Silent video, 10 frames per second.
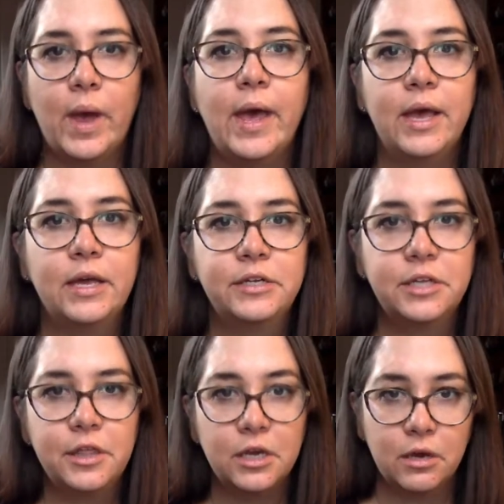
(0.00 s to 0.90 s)
way
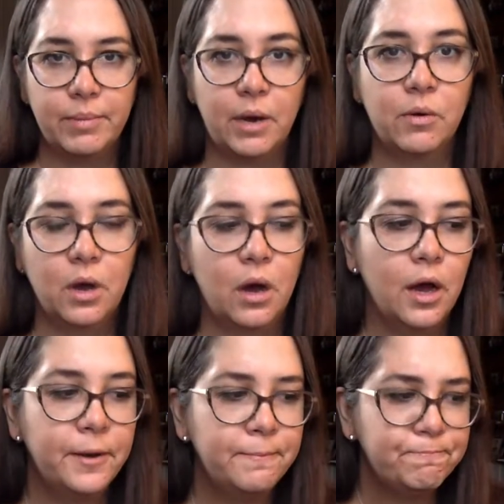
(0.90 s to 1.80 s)
to think about
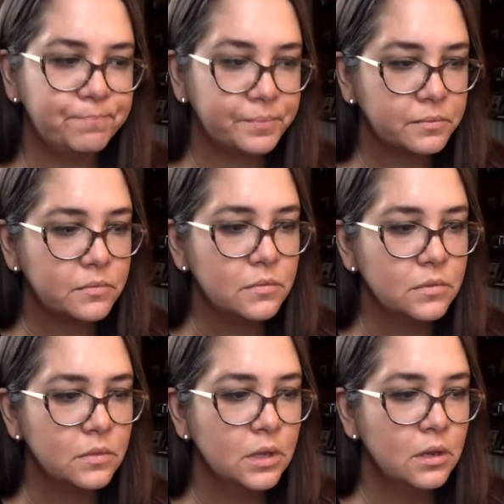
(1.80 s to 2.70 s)
God.
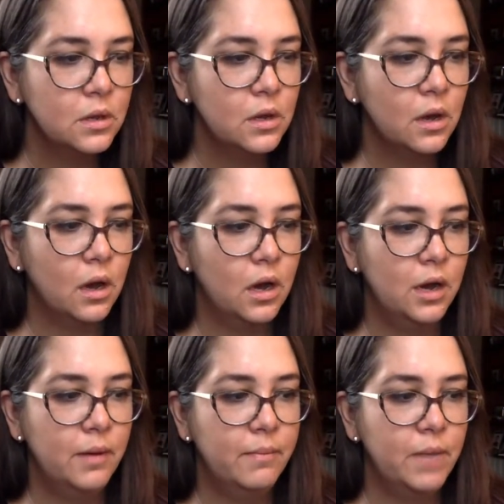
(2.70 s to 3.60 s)

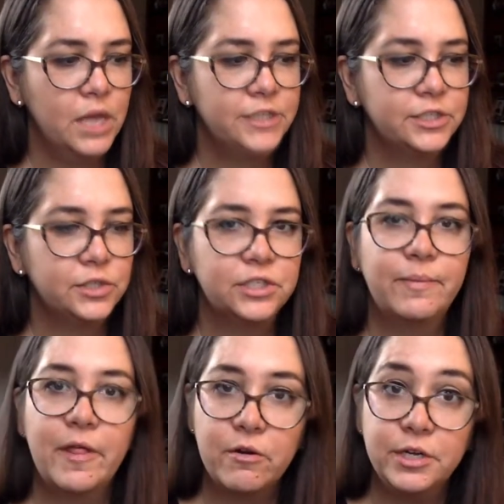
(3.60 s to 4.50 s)
And so some
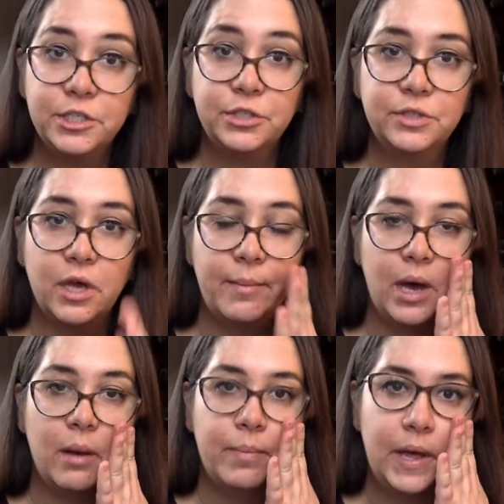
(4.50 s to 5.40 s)
other issues come
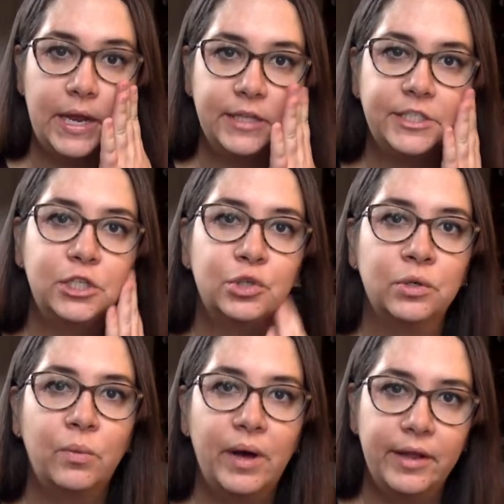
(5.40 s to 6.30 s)
up. And a
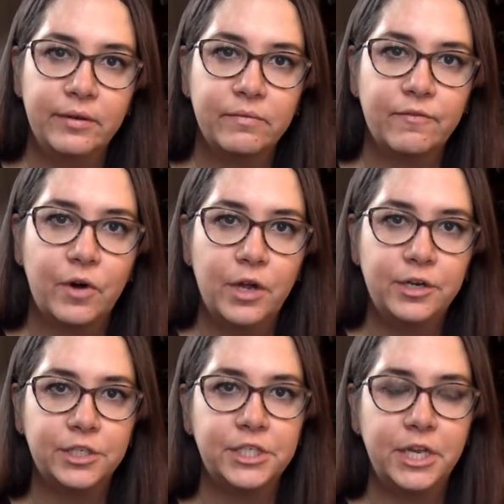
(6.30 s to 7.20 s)
central one for
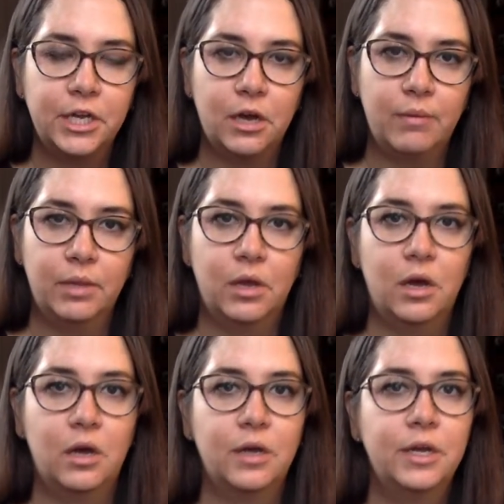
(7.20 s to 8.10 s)
understanding
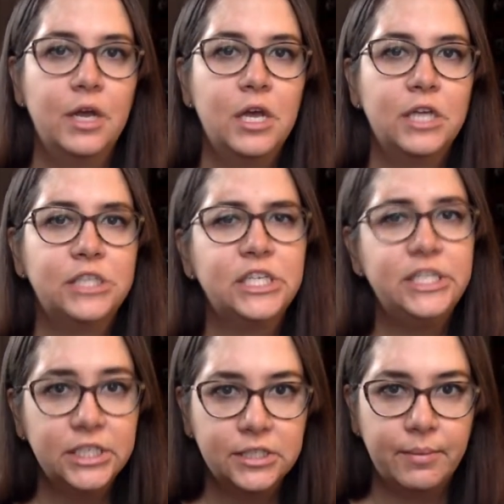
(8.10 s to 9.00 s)
Kabbalah is
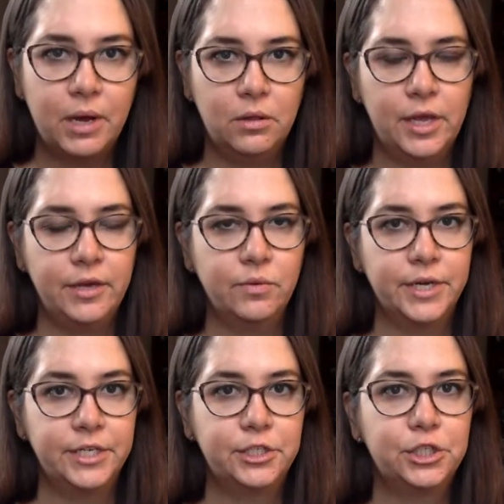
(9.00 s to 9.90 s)
ideas about
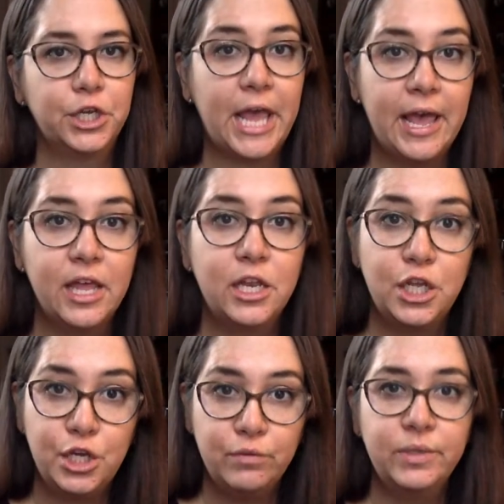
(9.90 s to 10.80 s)
language. Can
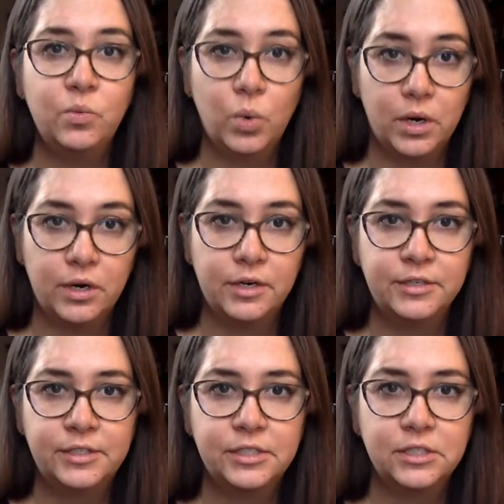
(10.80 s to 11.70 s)
human
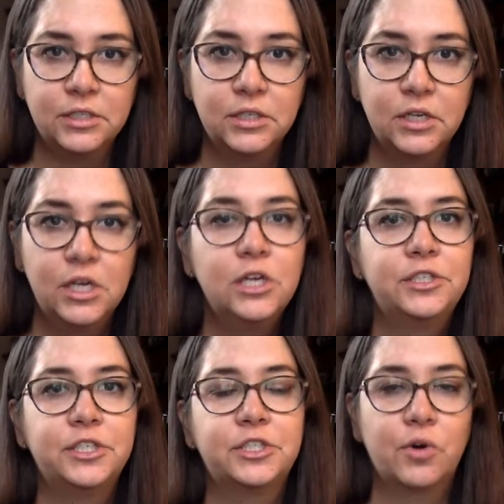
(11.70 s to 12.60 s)
words
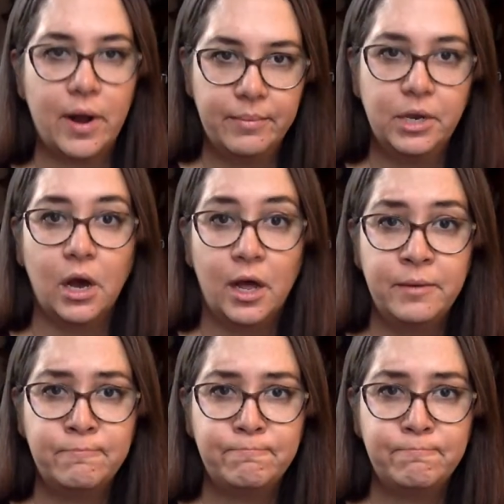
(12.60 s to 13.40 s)
describe God?